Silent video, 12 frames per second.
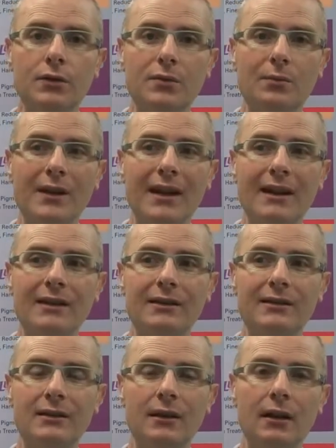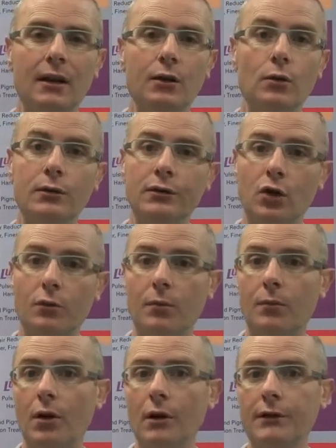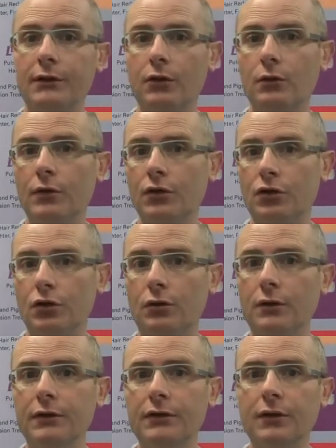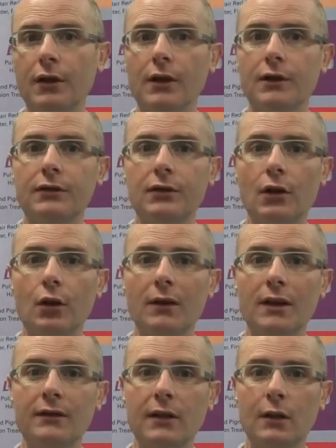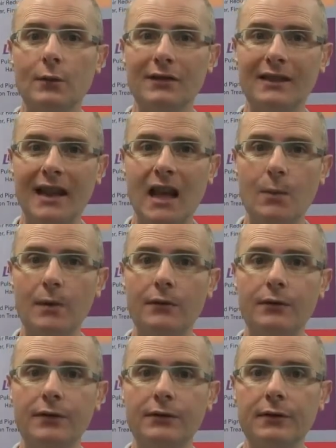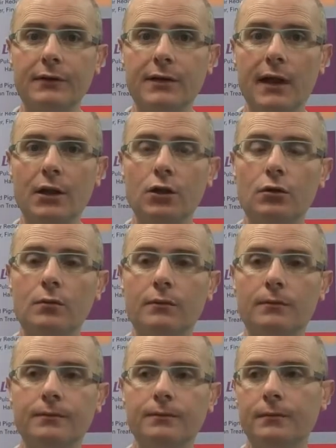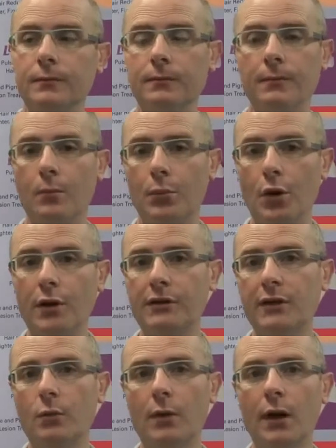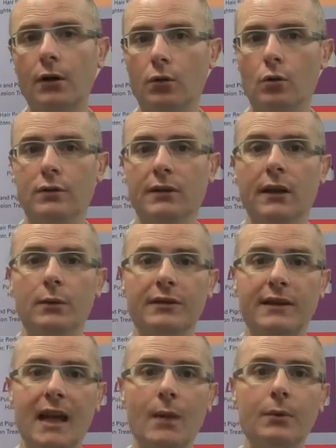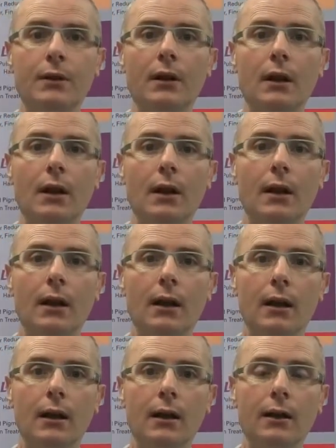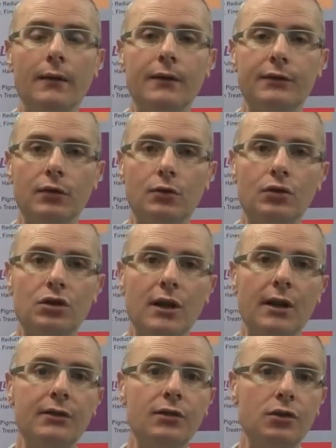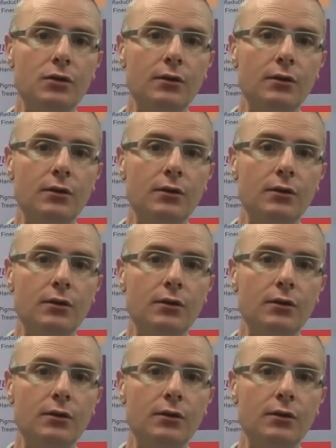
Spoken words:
which means you also compromise your insurance. So if something was to happen, for instance, and you burn someone or something was to happen, there's a good chance